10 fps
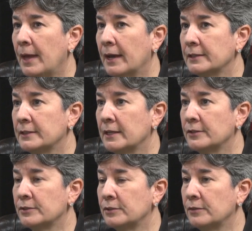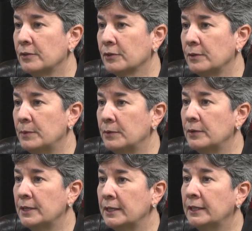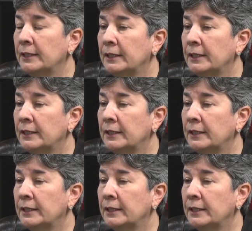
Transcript: access to their community,